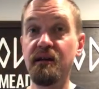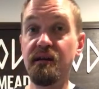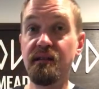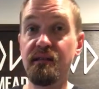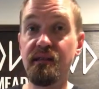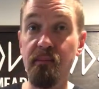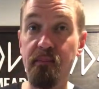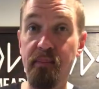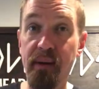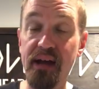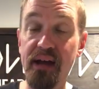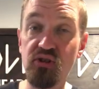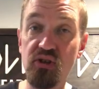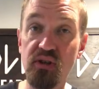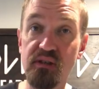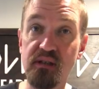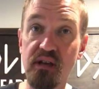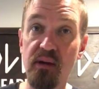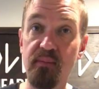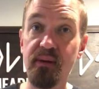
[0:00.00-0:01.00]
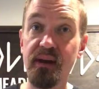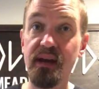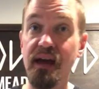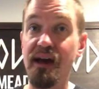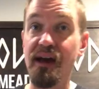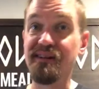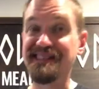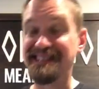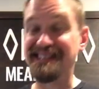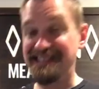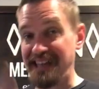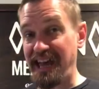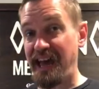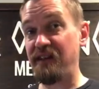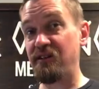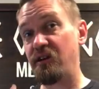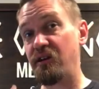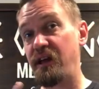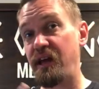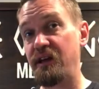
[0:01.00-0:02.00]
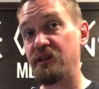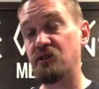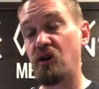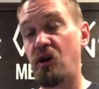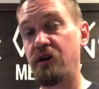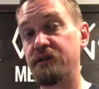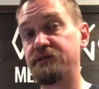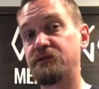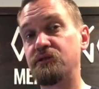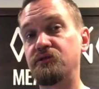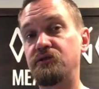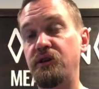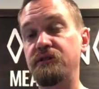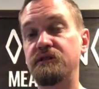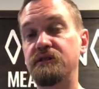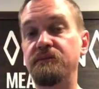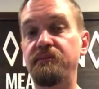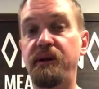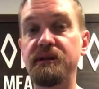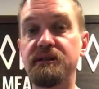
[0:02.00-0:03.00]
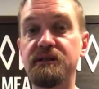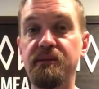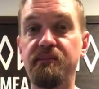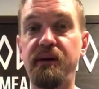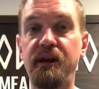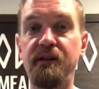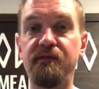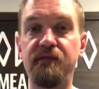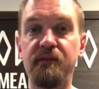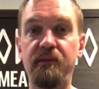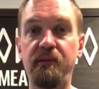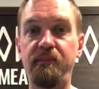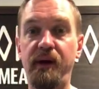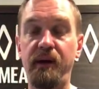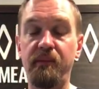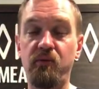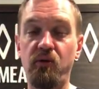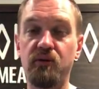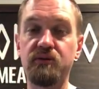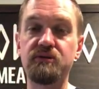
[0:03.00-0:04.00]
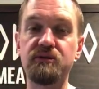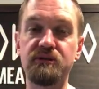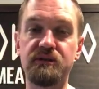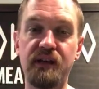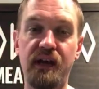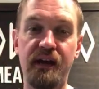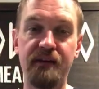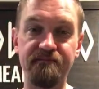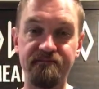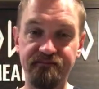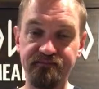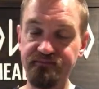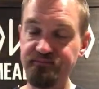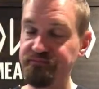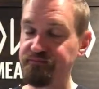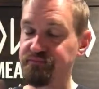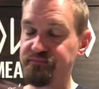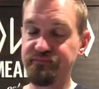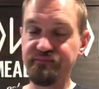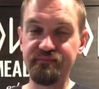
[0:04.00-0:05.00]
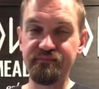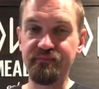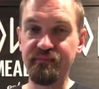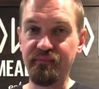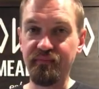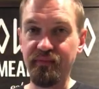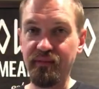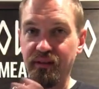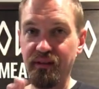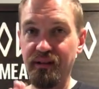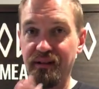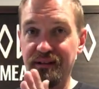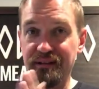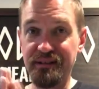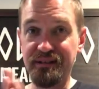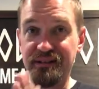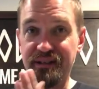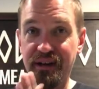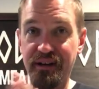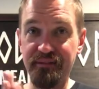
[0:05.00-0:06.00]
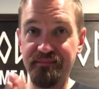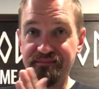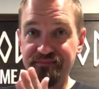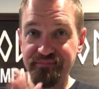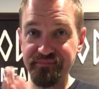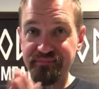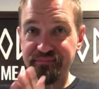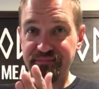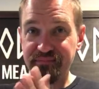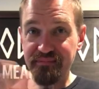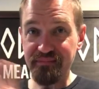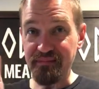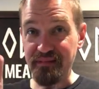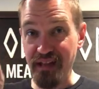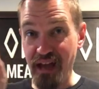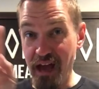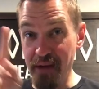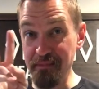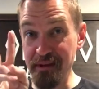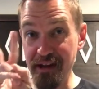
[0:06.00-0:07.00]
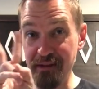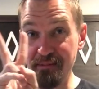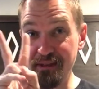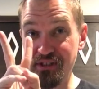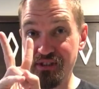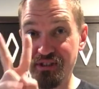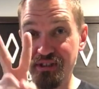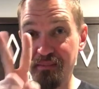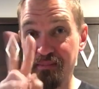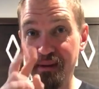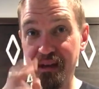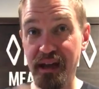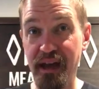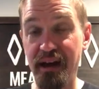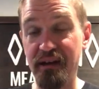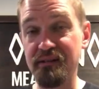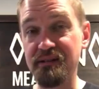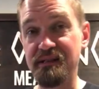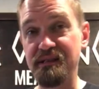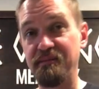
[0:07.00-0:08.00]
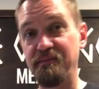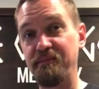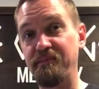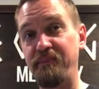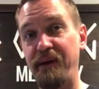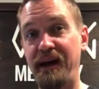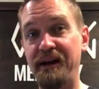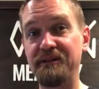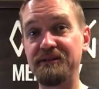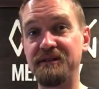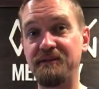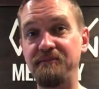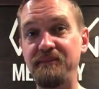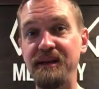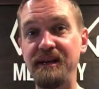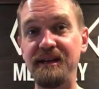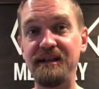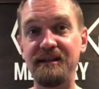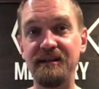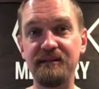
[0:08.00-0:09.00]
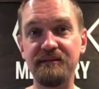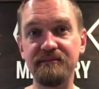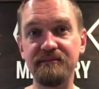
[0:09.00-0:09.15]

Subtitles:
the batch that's coming out Saturday is also chosen by somebody from the pop culture side. So I'm going to be shipping out some bottles of mead.